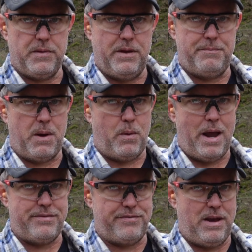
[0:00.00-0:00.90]
of my
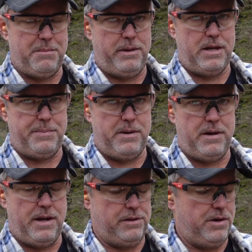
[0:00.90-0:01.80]
wife's family up
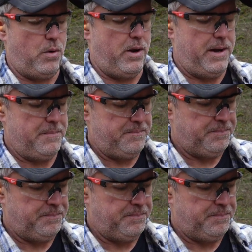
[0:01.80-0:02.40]
in Illinois,